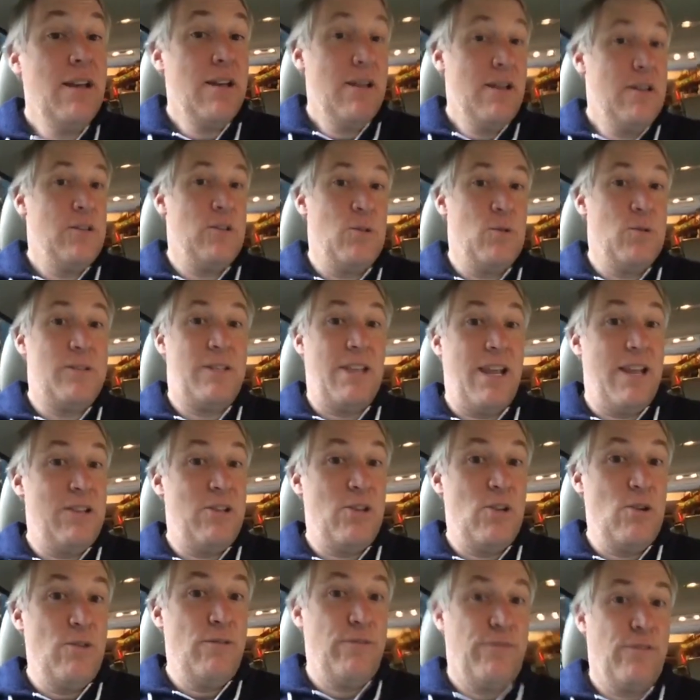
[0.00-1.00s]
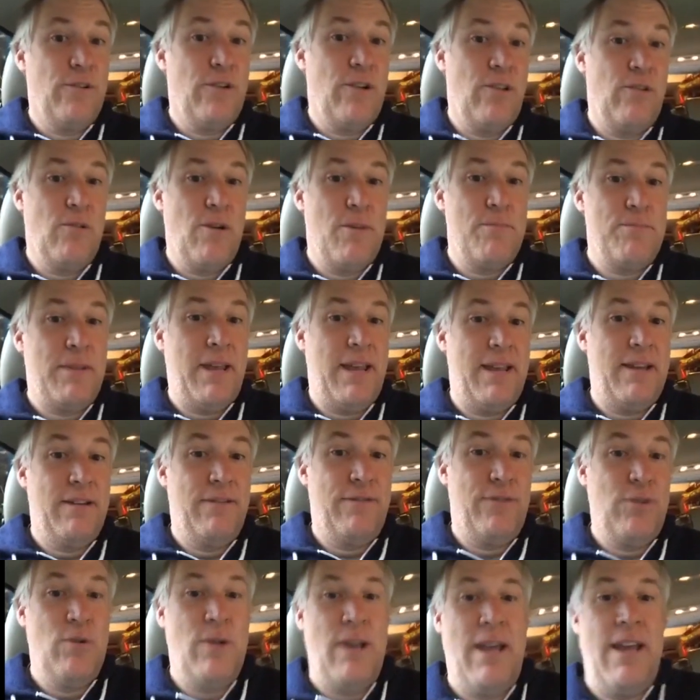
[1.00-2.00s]
So stay tuned for another update in a
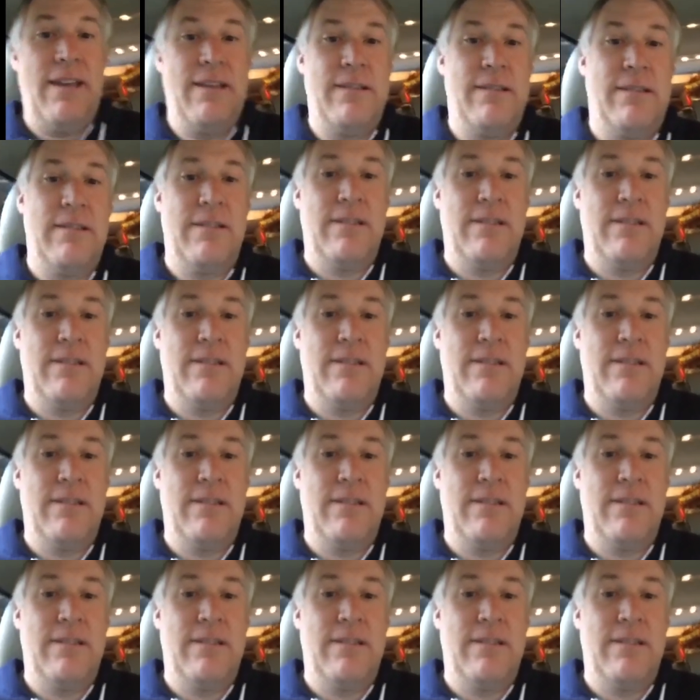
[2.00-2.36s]
few days.